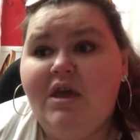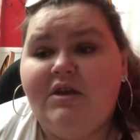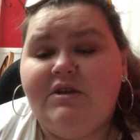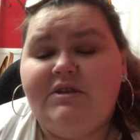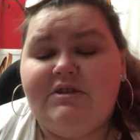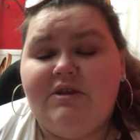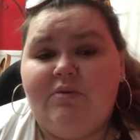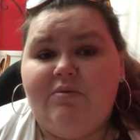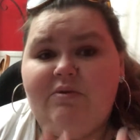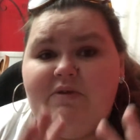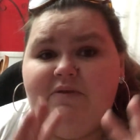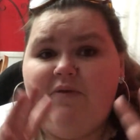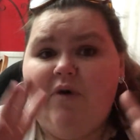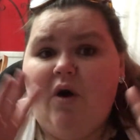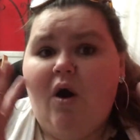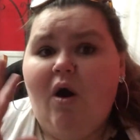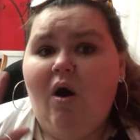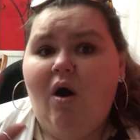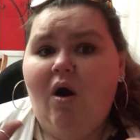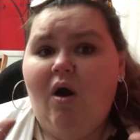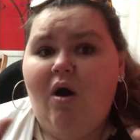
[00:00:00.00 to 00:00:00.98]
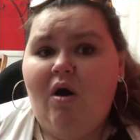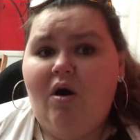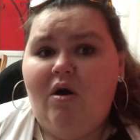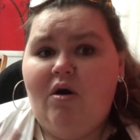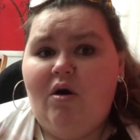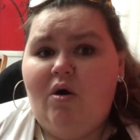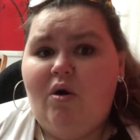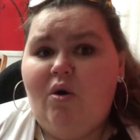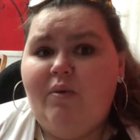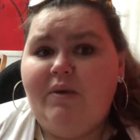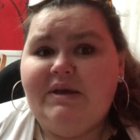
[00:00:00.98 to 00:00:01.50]
So we've all
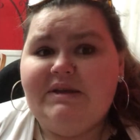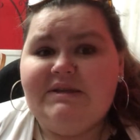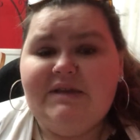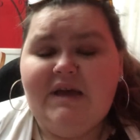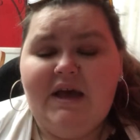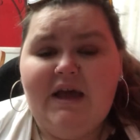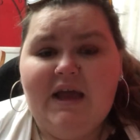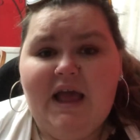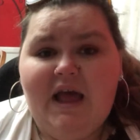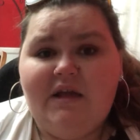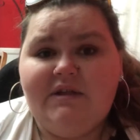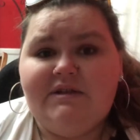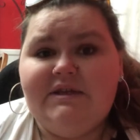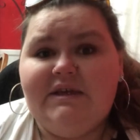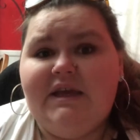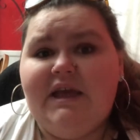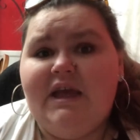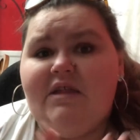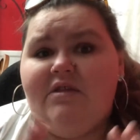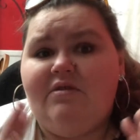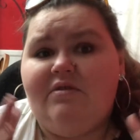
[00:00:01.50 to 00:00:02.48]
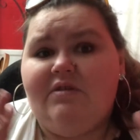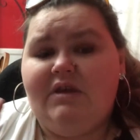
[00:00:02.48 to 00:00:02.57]
always hung out together.